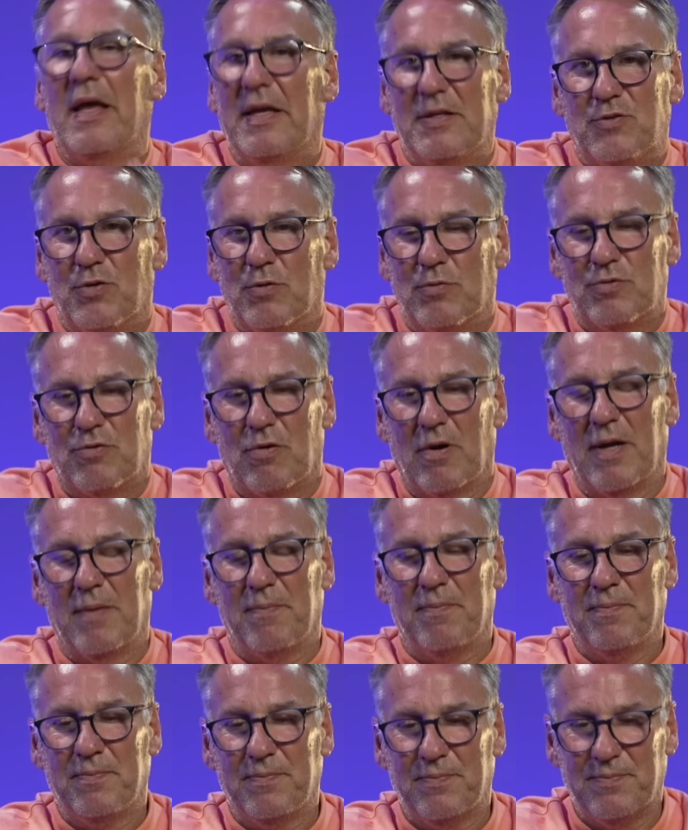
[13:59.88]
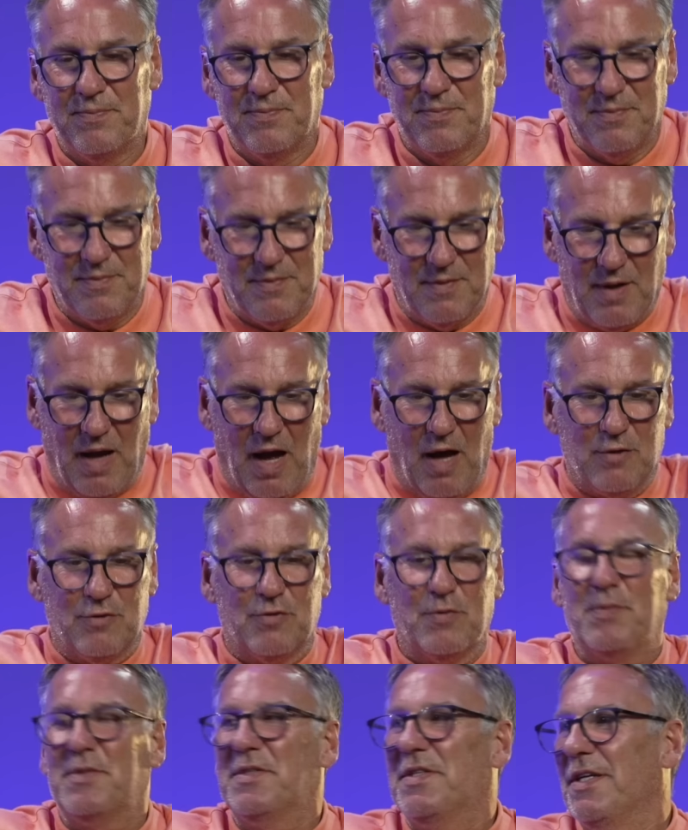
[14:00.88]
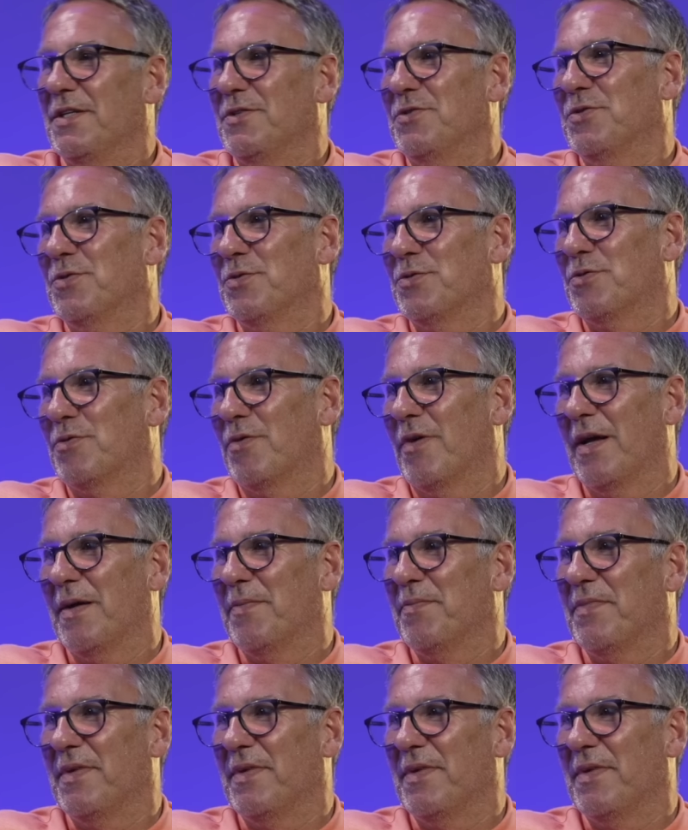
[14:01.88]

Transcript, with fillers: George Graham. 100% George Graham.